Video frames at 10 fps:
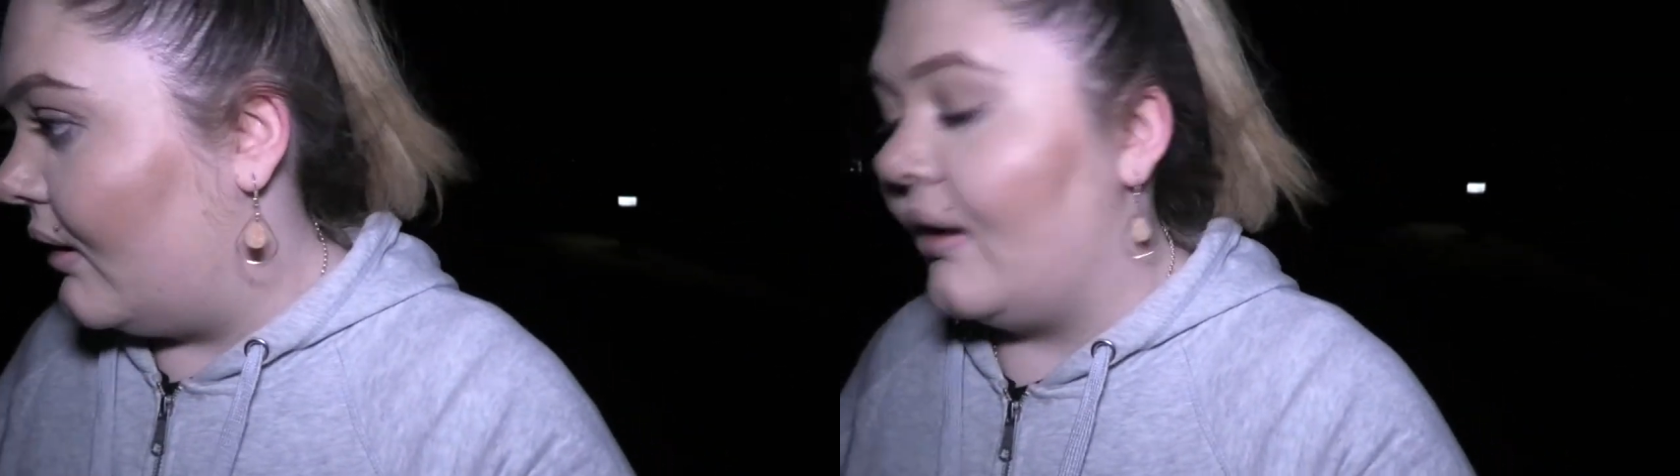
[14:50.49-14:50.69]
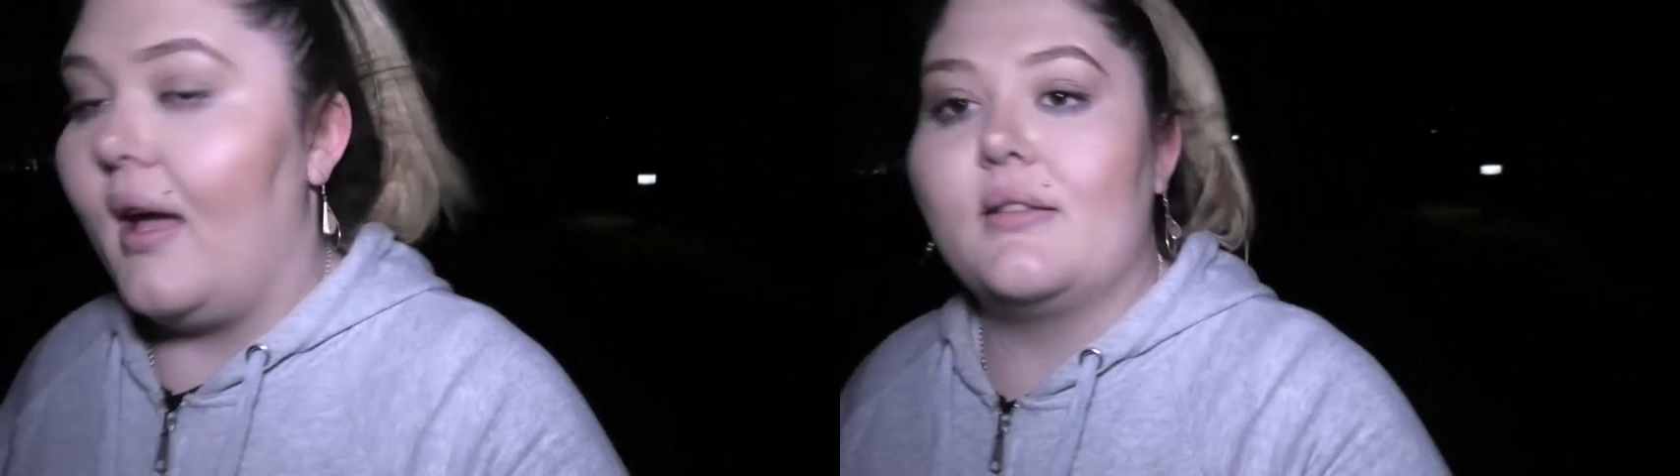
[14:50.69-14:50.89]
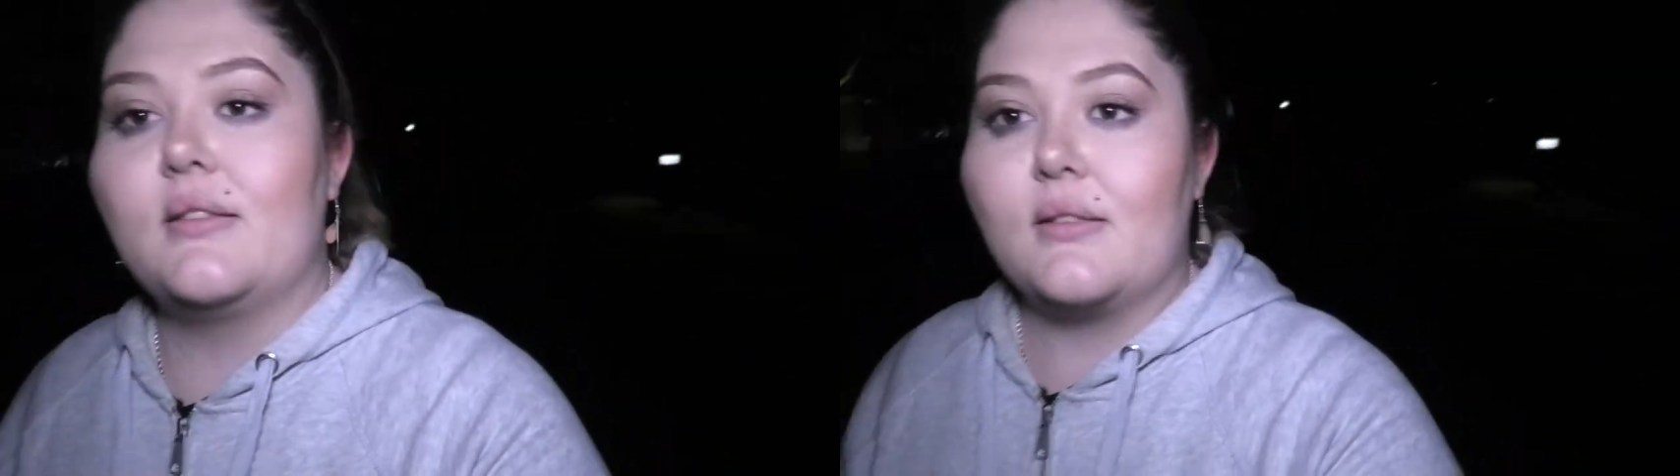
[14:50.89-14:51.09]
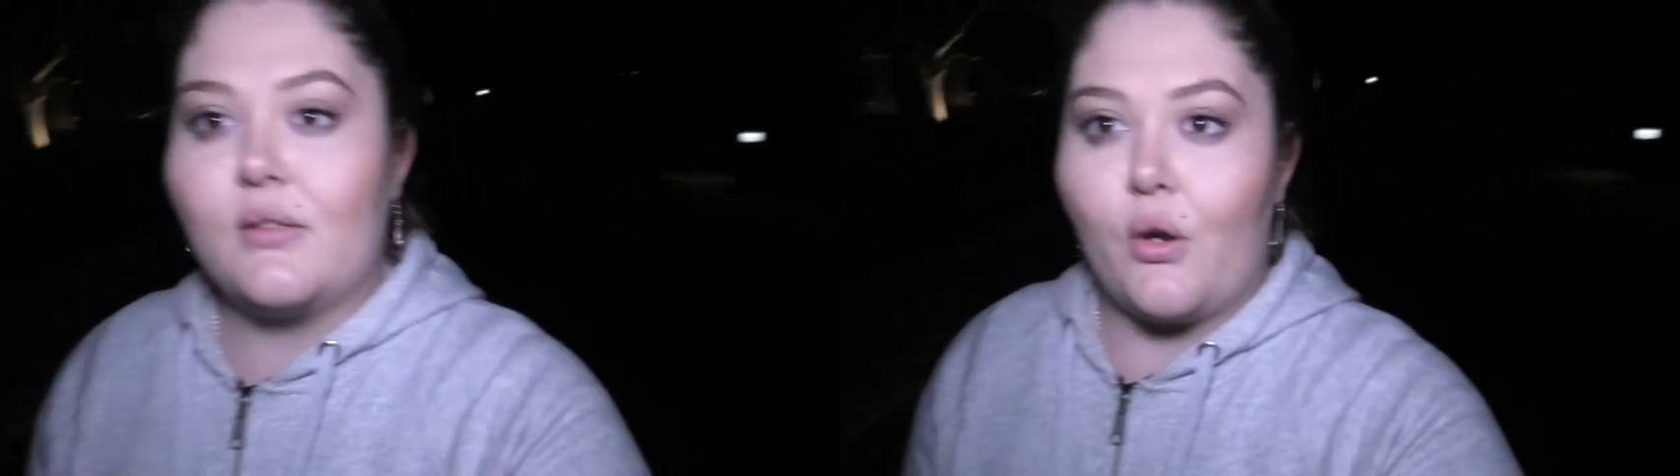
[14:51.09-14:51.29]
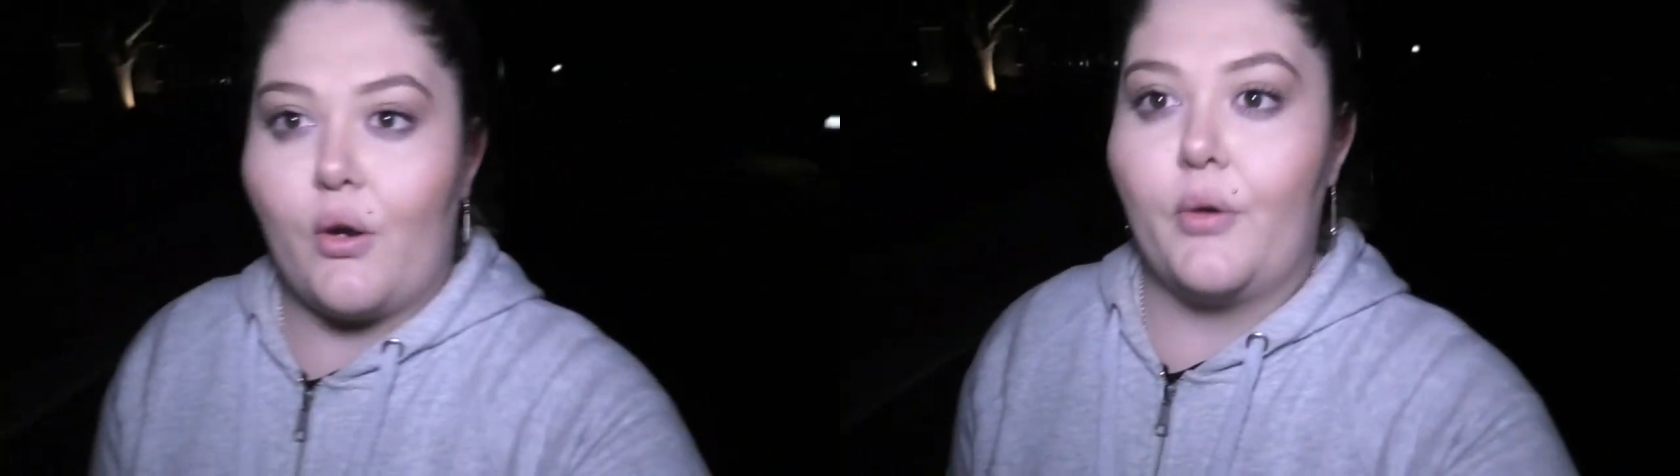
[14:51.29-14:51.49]
It's
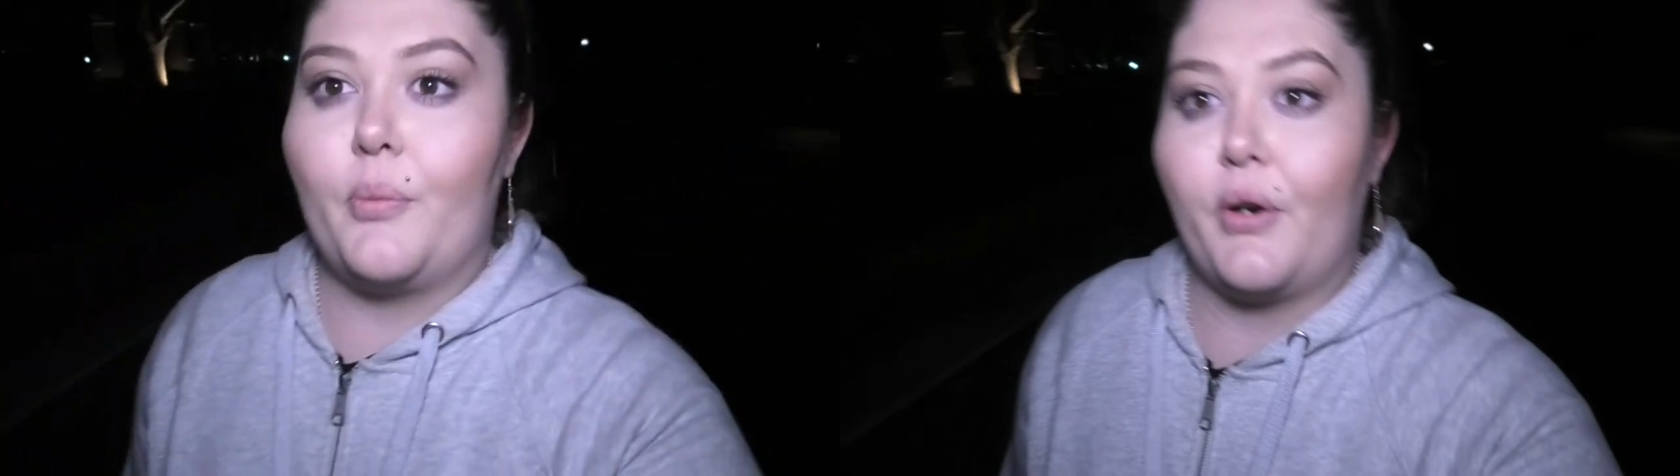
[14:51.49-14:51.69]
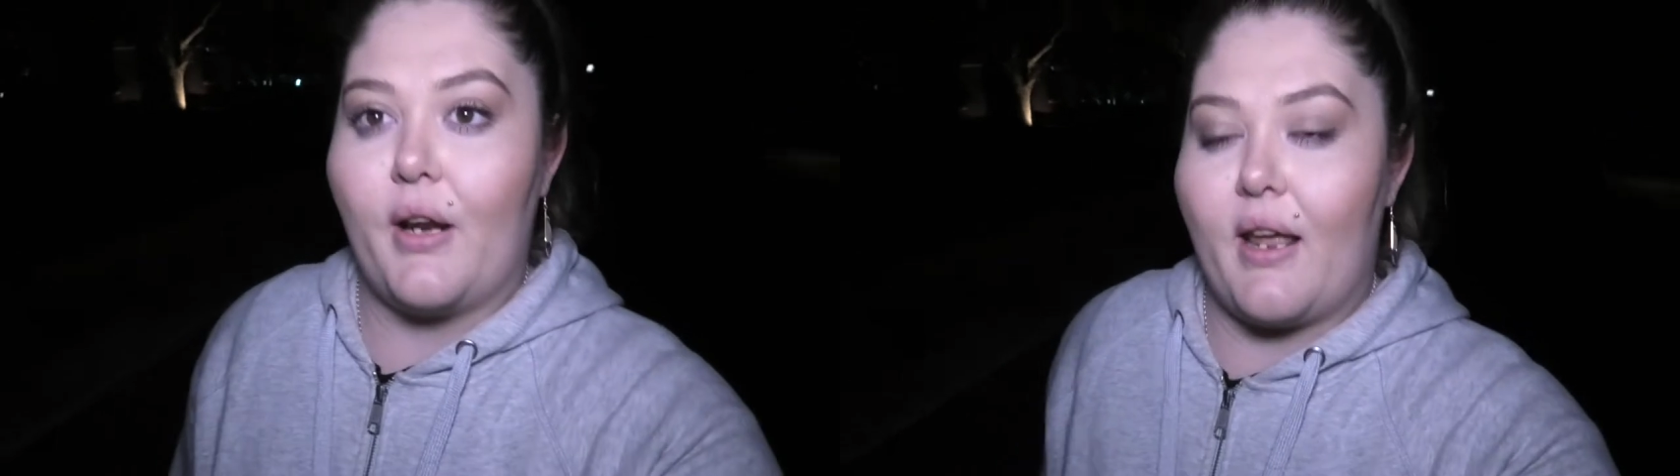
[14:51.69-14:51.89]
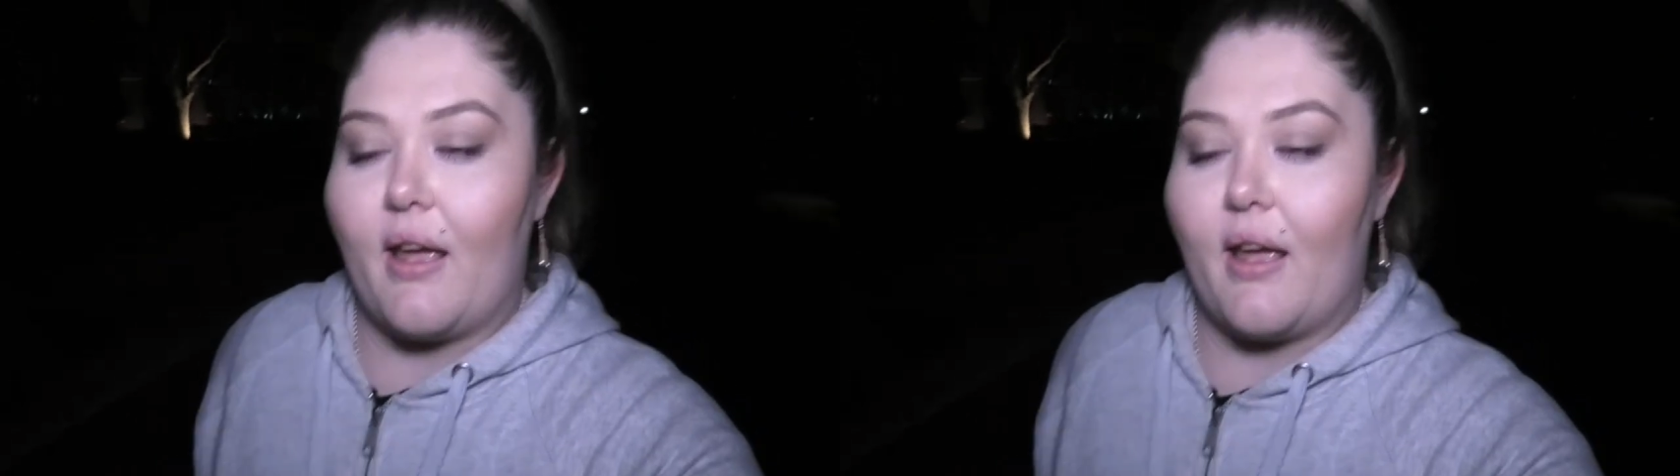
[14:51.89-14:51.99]
so pretty.